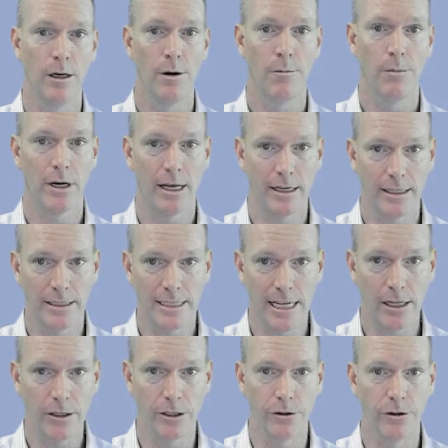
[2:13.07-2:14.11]
but I can
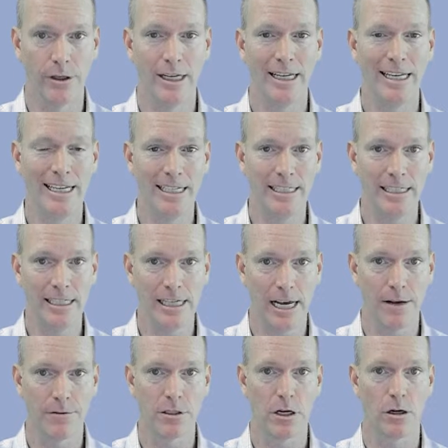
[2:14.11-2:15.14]
tell you, ETFs